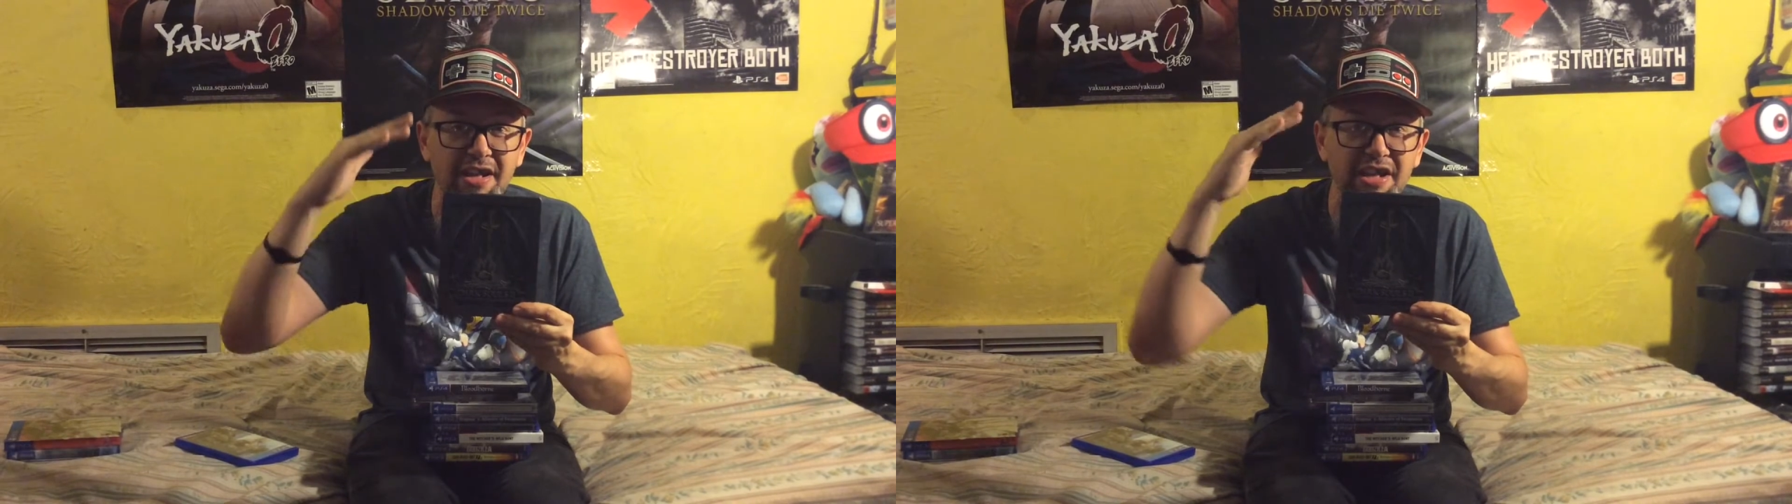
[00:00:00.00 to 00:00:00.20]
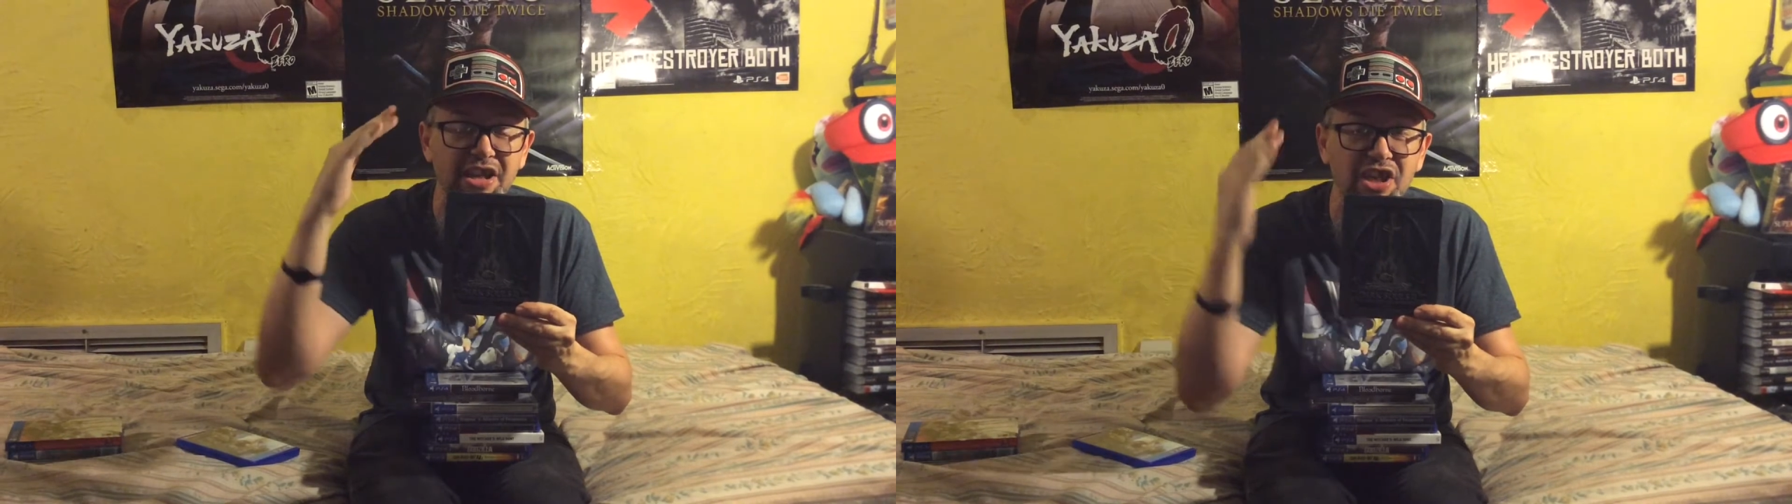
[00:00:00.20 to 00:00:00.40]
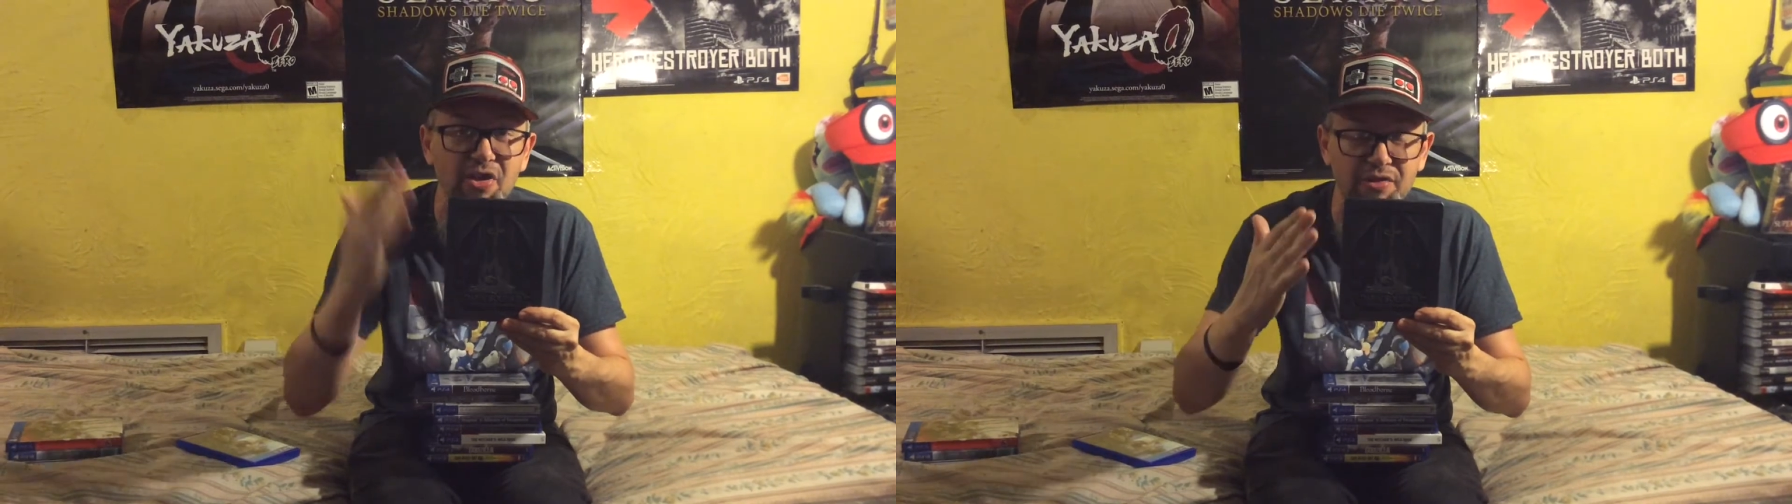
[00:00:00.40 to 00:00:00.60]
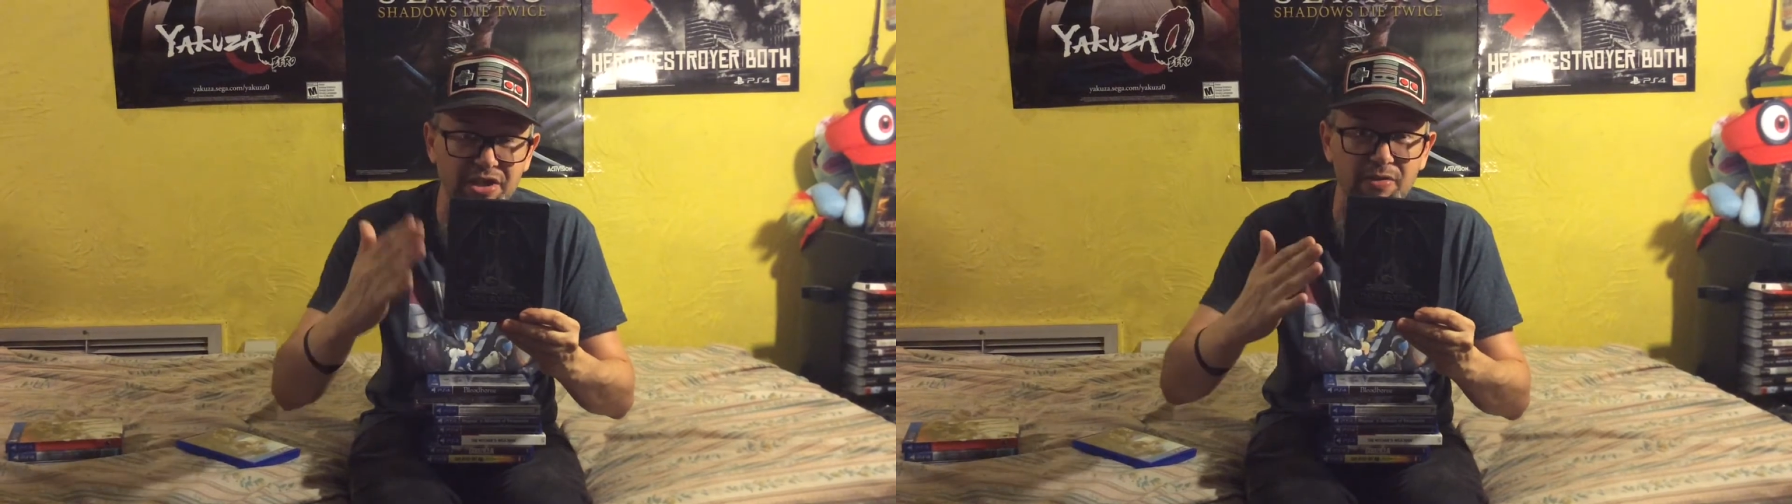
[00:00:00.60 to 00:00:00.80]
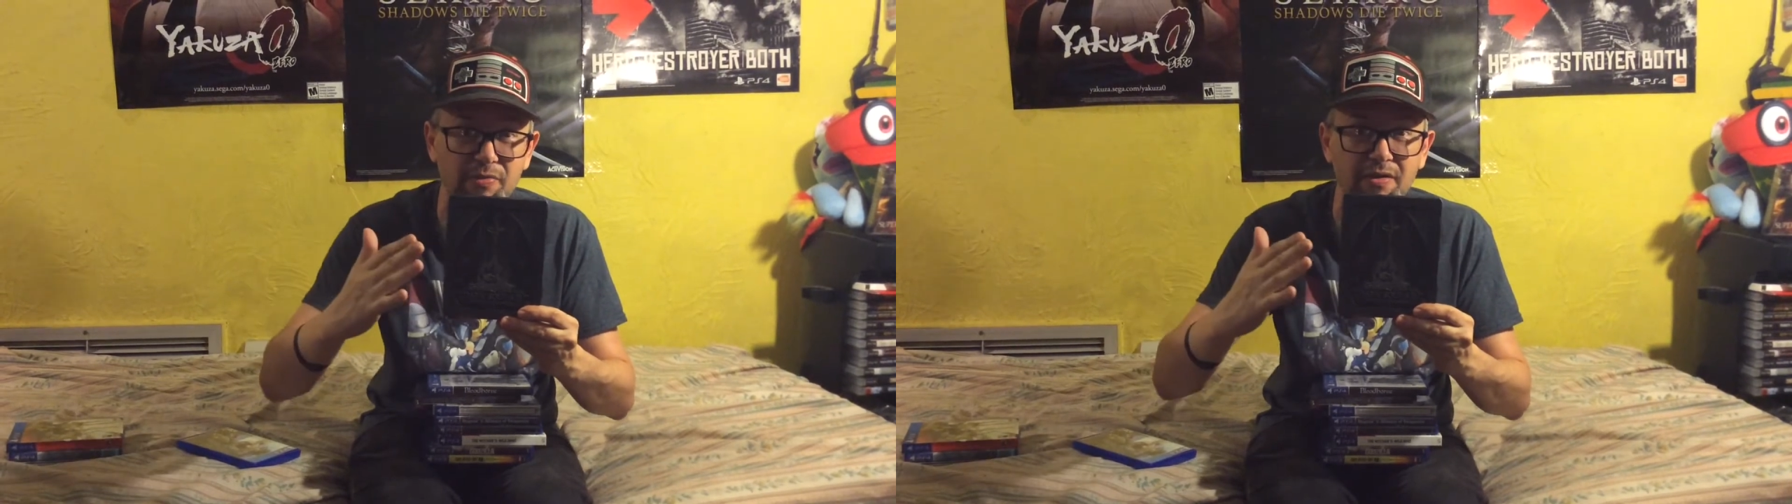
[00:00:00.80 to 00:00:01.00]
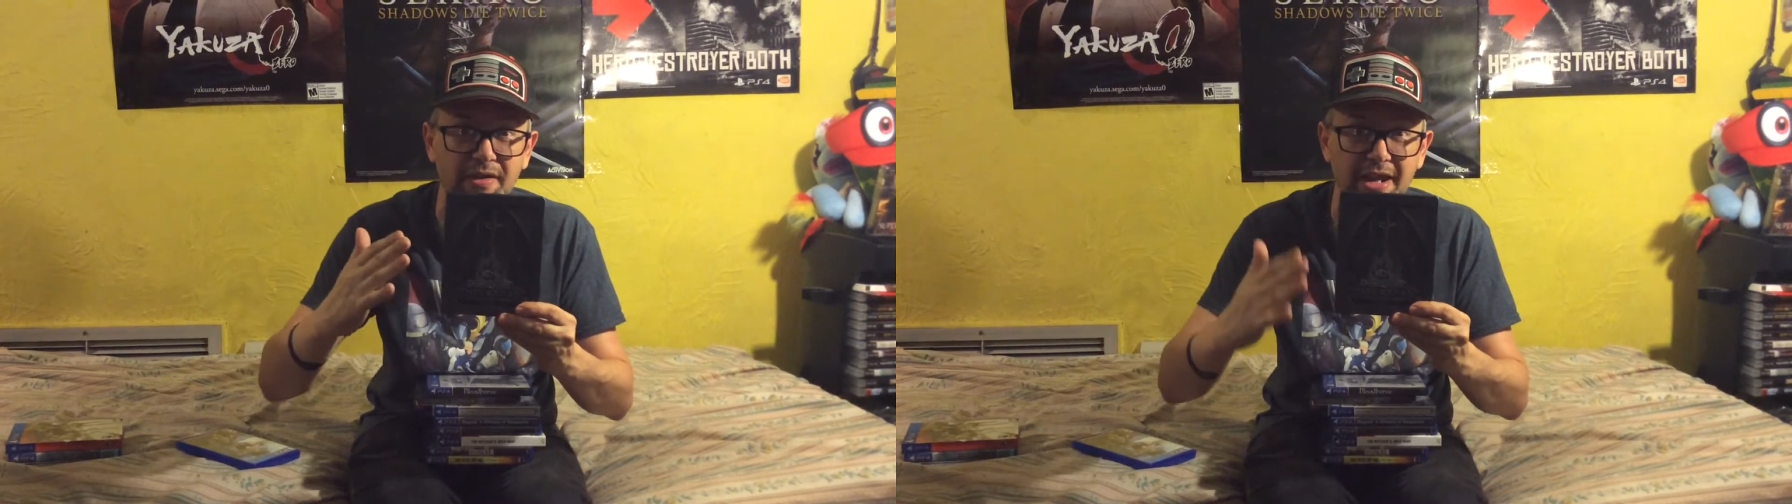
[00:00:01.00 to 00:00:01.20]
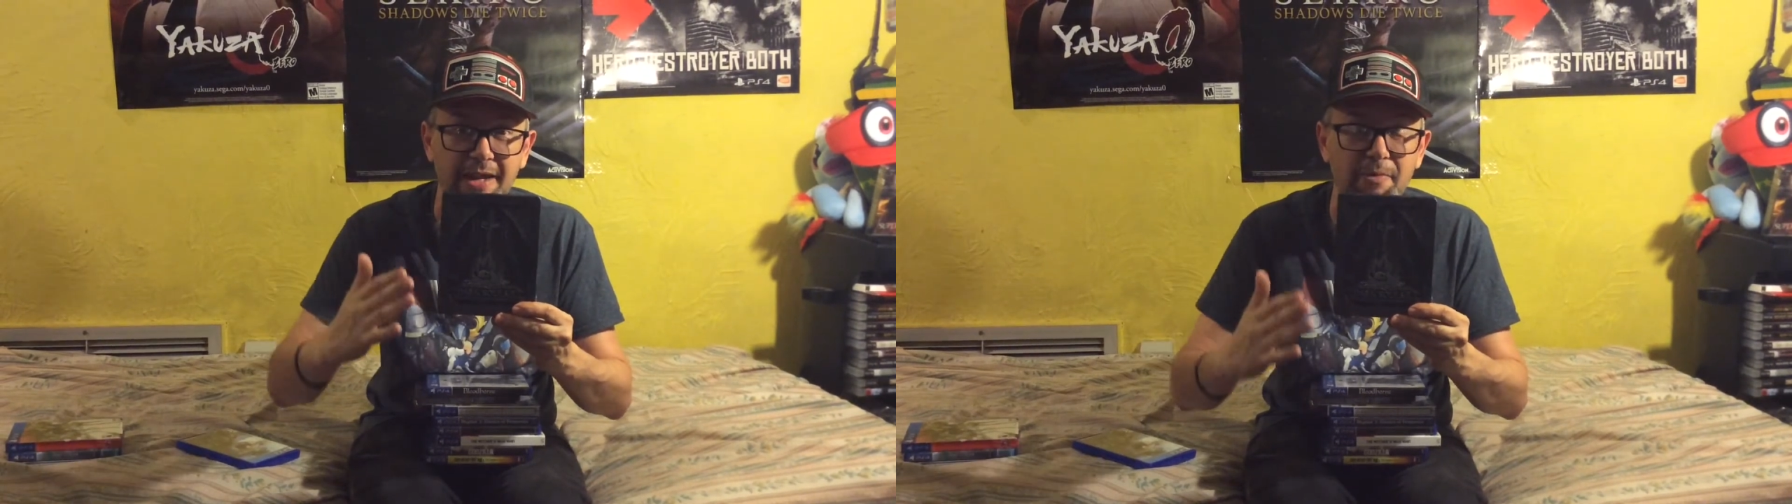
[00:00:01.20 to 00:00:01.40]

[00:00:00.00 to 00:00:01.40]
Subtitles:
kill you game.